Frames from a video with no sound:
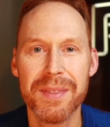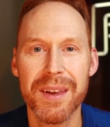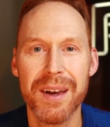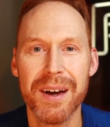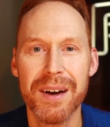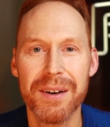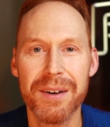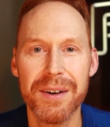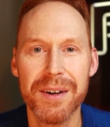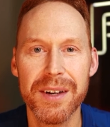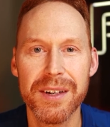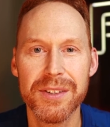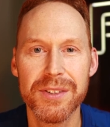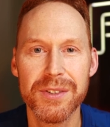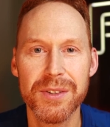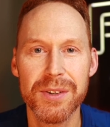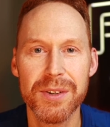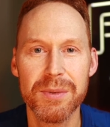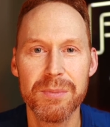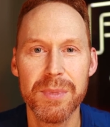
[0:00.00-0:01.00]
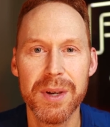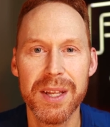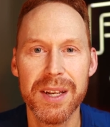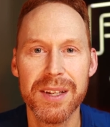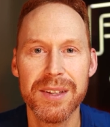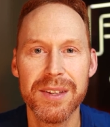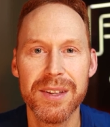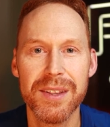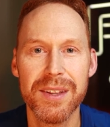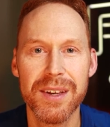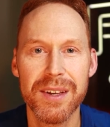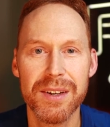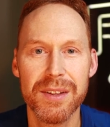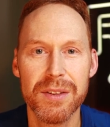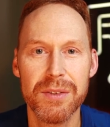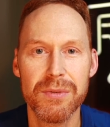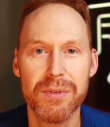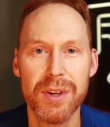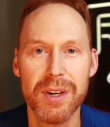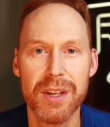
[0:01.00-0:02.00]
all right, so you made it to the end of
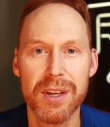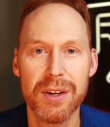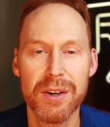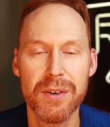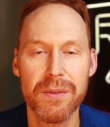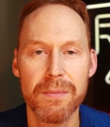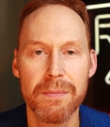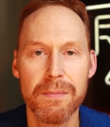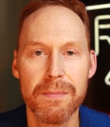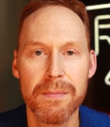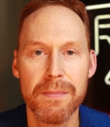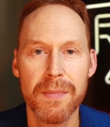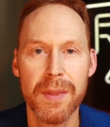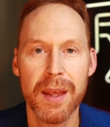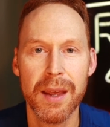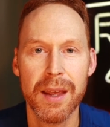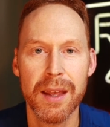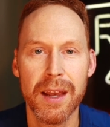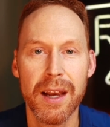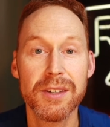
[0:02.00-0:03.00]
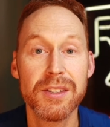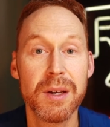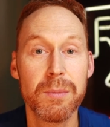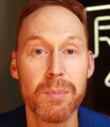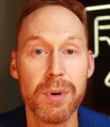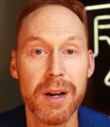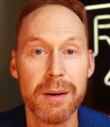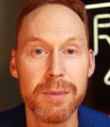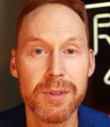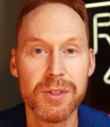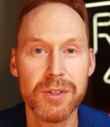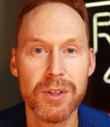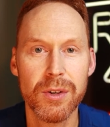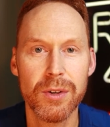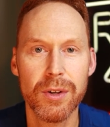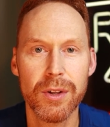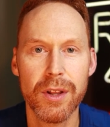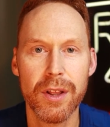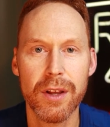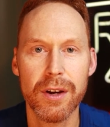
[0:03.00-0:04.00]
the video. As I promised
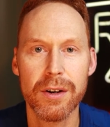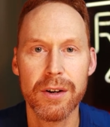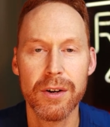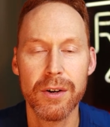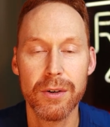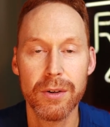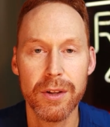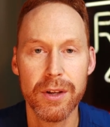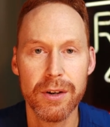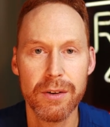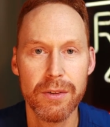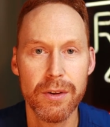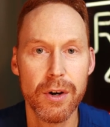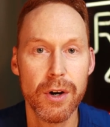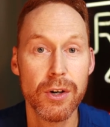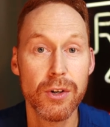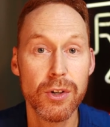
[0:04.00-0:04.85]
earlier, there are